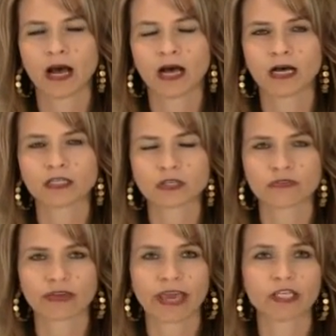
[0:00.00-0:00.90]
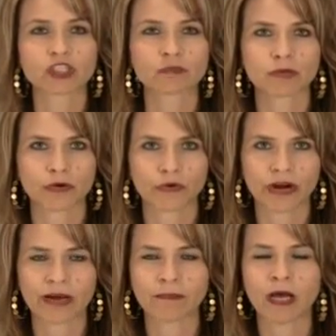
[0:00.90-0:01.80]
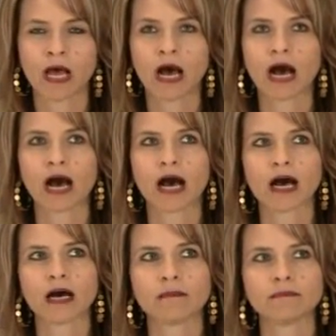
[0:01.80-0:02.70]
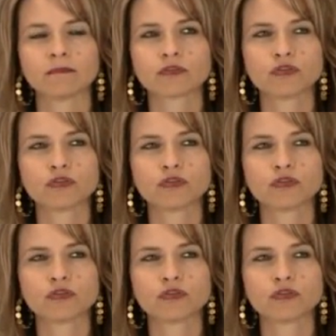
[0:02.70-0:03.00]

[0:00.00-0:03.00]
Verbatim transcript: a certification program um,